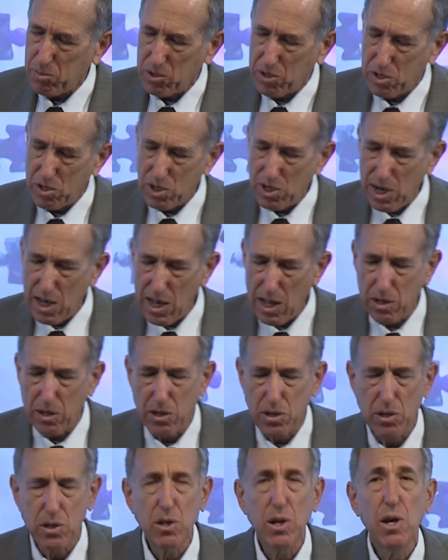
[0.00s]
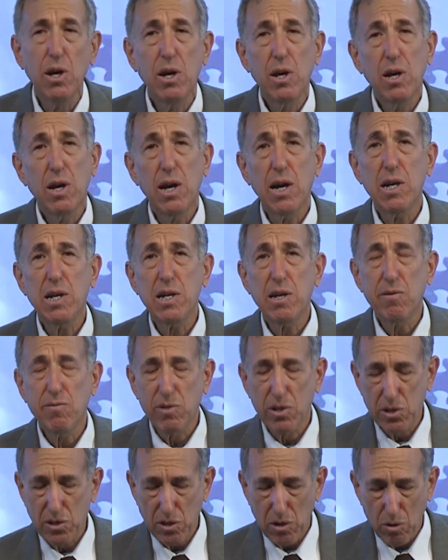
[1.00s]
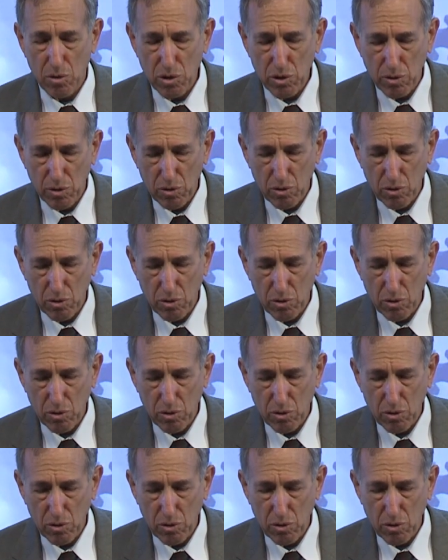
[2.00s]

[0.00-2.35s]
to challenge any of the social